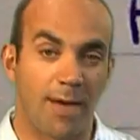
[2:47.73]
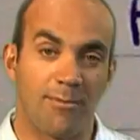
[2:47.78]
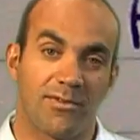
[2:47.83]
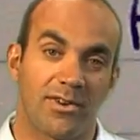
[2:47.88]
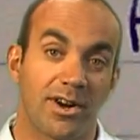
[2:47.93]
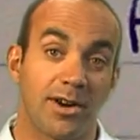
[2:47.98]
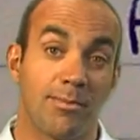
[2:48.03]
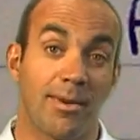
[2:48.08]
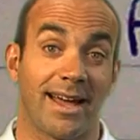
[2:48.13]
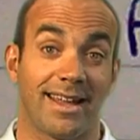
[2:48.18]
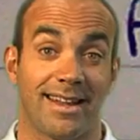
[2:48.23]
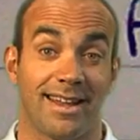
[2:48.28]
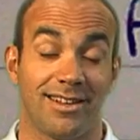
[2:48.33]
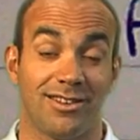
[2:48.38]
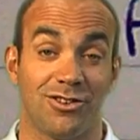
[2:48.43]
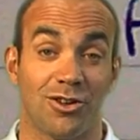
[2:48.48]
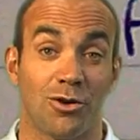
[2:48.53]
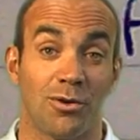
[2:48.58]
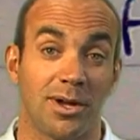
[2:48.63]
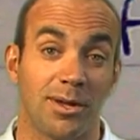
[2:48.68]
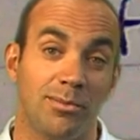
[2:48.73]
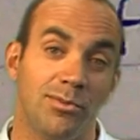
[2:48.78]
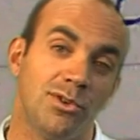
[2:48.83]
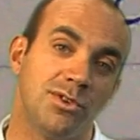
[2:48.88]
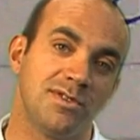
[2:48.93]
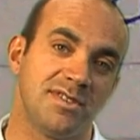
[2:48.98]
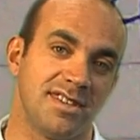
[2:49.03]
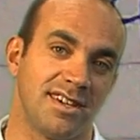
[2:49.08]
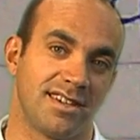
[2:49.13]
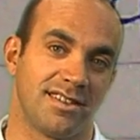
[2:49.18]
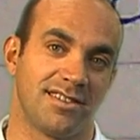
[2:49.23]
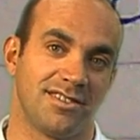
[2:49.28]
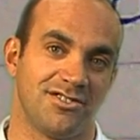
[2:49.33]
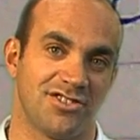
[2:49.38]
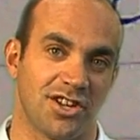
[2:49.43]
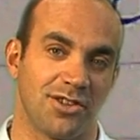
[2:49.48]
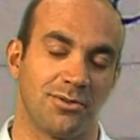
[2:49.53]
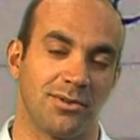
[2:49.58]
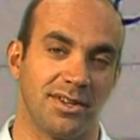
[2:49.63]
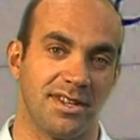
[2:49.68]
I'm very bad at knowing music
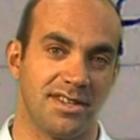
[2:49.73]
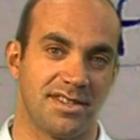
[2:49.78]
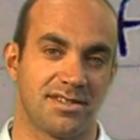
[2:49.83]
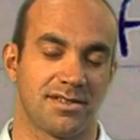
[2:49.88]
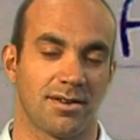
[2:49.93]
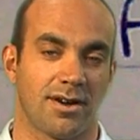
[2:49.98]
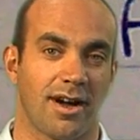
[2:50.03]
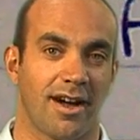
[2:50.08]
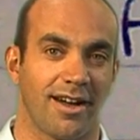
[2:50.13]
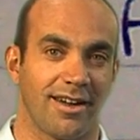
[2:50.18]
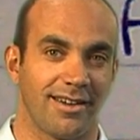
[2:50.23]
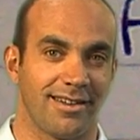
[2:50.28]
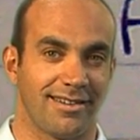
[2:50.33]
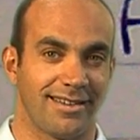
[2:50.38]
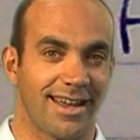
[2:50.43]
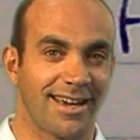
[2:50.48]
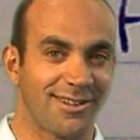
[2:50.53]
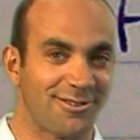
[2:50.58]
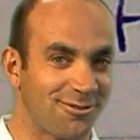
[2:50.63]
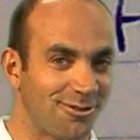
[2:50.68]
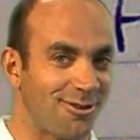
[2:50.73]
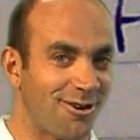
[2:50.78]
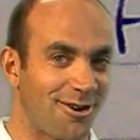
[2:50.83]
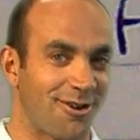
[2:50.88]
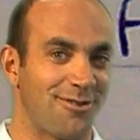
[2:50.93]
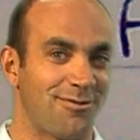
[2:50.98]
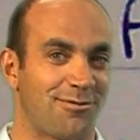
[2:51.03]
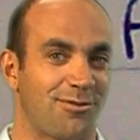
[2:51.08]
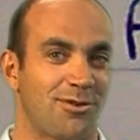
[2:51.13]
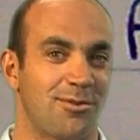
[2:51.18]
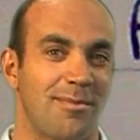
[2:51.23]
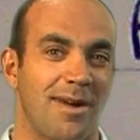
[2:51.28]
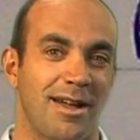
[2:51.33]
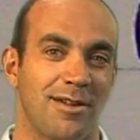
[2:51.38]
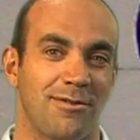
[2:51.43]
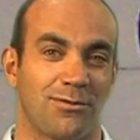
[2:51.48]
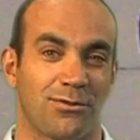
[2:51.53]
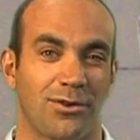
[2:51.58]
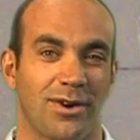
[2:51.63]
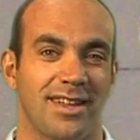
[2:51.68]
generally, so I like to learn from
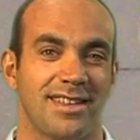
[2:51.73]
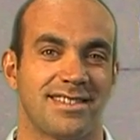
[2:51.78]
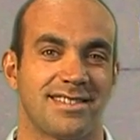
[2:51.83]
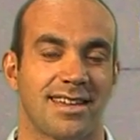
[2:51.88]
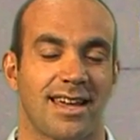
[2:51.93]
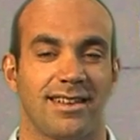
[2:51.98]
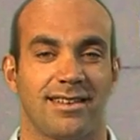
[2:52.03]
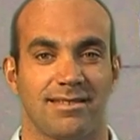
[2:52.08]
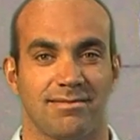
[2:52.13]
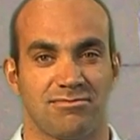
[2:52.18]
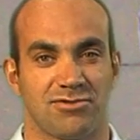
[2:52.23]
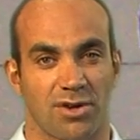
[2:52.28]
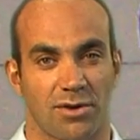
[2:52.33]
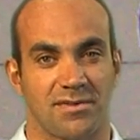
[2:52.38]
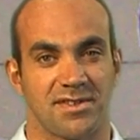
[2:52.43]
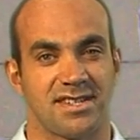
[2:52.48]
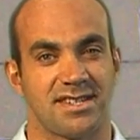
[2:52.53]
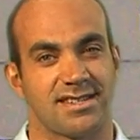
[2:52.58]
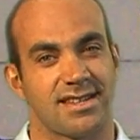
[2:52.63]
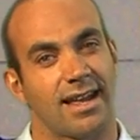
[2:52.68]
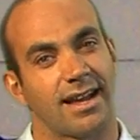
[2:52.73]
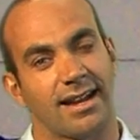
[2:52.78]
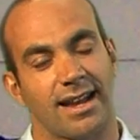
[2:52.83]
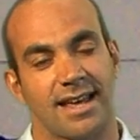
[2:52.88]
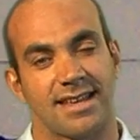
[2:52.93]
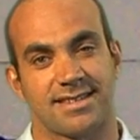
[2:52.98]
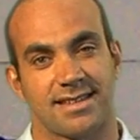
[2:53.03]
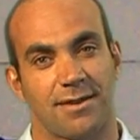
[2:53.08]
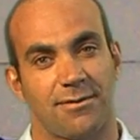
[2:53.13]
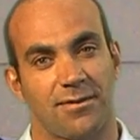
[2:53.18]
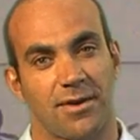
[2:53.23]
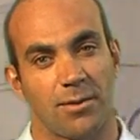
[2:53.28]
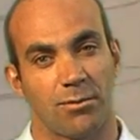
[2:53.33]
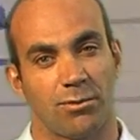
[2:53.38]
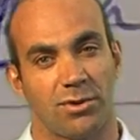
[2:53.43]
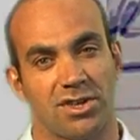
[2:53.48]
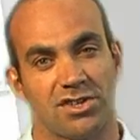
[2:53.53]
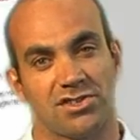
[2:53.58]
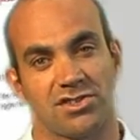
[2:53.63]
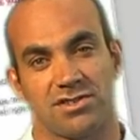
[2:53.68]
my friends at services like
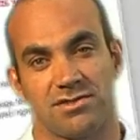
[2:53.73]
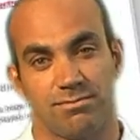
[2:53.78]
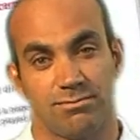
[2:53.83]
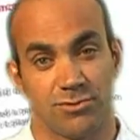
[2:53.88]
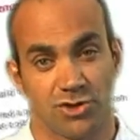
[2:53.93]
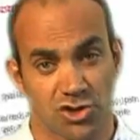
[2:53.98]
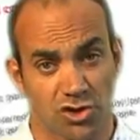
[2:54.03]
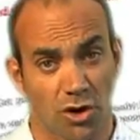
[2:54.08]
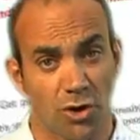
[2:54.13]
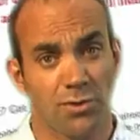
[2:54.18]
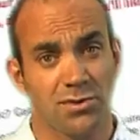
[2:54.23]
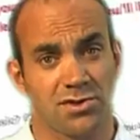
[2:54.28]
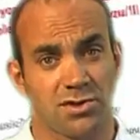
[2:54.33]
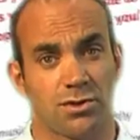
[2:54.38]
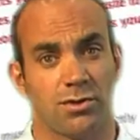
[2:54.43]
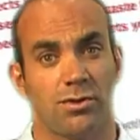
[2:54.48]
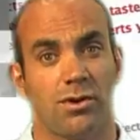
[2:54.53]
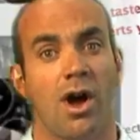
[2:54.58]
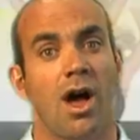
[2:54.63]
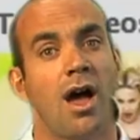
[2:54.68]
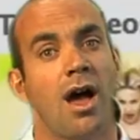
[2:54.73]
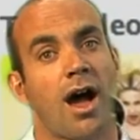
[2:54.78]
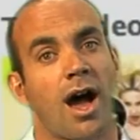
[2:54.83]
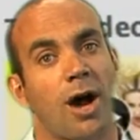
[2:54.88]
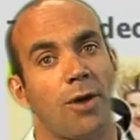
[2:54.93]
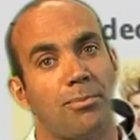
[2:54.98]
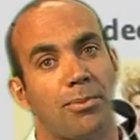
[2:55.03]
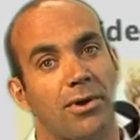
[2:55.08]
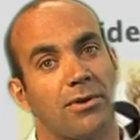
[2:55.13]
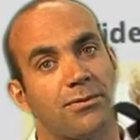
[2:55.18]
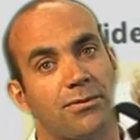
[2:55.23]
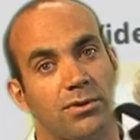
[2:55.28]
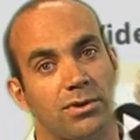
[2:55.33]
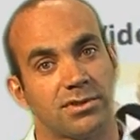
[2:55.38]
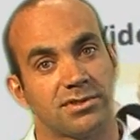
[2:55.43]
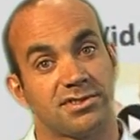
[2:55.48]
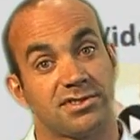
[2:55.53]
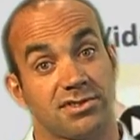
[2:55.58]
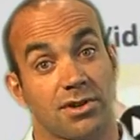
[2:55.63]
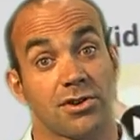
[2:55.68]
Last.fm, which shows you how
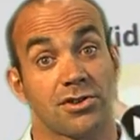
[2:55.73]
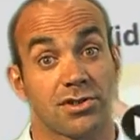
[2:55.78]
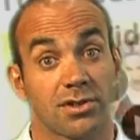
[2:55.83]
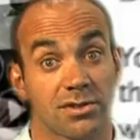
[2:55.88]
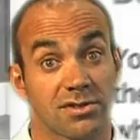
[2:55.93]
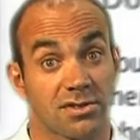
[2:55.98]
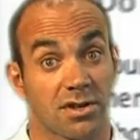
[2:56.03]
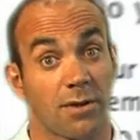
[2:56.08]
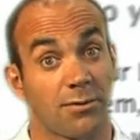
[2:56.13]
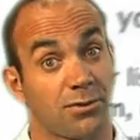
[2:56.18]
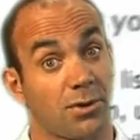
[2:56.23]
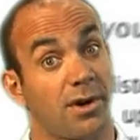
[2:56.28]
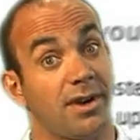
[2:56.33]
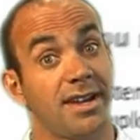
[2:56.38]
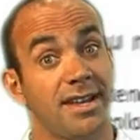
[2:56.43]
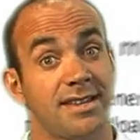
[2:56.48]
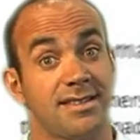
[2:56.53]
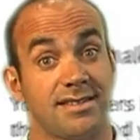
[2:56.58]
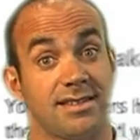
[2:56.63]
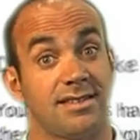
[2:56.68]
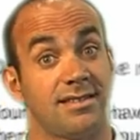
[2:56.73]
powerful social software is.